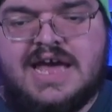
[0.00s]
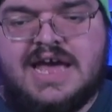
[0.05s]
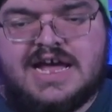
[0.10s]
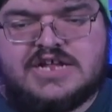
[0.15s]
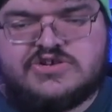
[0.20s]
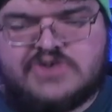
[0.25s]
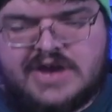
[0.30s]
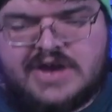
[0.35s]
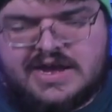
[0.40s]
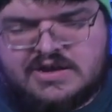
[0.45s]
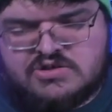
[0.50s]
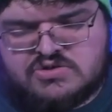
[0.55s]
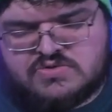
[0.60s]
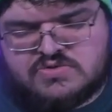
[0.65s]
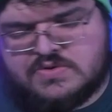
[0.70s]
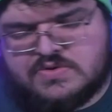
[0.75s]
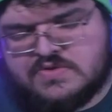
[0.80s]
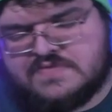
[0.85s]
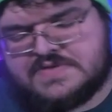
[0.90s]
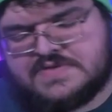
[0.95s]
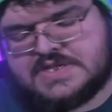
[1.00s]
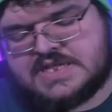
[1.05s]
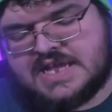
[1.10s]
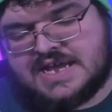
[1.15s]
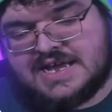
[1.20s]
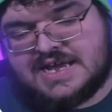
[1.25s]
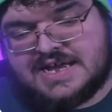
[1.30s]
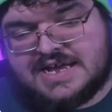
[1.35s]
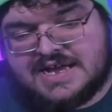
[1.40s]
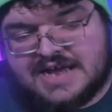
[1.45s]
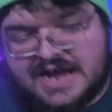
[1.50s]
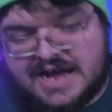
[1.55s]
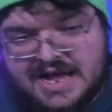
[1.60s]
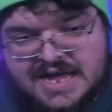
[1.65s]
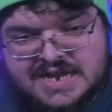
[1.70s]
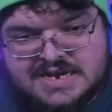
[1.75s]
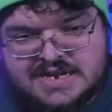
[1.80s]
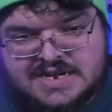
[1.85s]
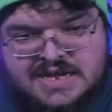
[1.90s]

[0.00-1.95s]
and triangular roofs, thank God.